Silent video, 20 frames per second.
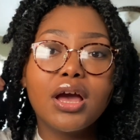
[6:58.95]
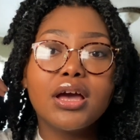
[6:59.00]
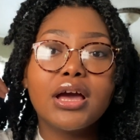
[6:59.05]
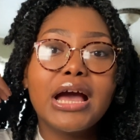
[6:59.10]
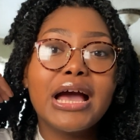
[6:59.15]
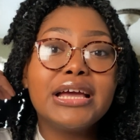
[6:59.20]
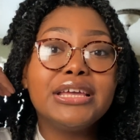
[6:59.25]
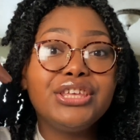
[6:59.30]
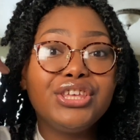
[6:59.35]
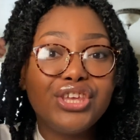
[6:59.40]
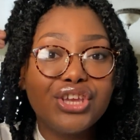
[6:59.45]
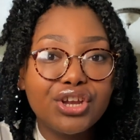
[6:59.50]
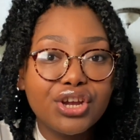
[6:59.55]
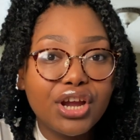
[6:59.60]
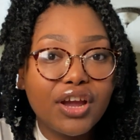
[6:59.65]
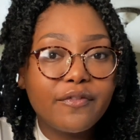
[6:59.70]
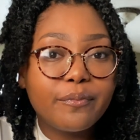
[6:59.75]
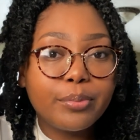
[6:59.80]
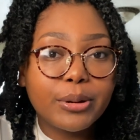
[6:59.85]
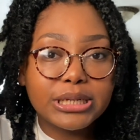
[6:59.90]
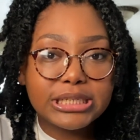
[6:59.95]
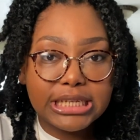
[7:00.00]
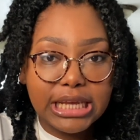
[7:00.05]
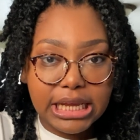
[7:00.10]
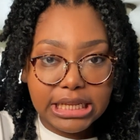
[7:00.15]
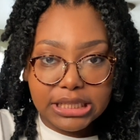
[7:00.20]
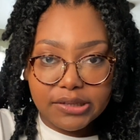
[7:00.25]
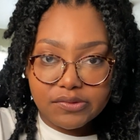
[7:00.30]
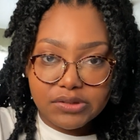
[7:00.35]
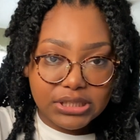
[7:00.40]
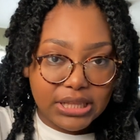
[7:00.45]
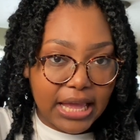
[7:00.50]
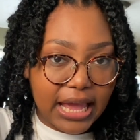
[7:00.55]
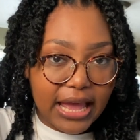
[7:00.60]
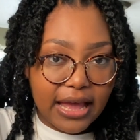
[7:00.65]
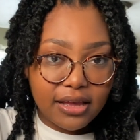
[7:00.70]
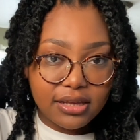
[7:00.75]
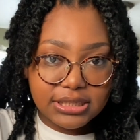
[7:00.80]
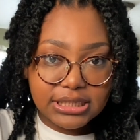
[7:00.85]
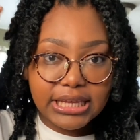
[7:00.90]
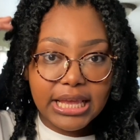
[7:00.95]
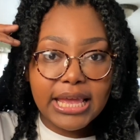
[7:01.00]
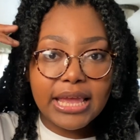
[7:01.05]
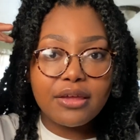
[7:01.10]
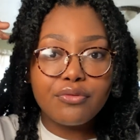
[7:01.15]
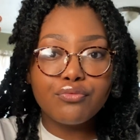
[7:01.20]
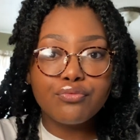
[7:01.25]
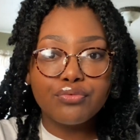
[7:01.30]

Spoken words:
a year of protective styles and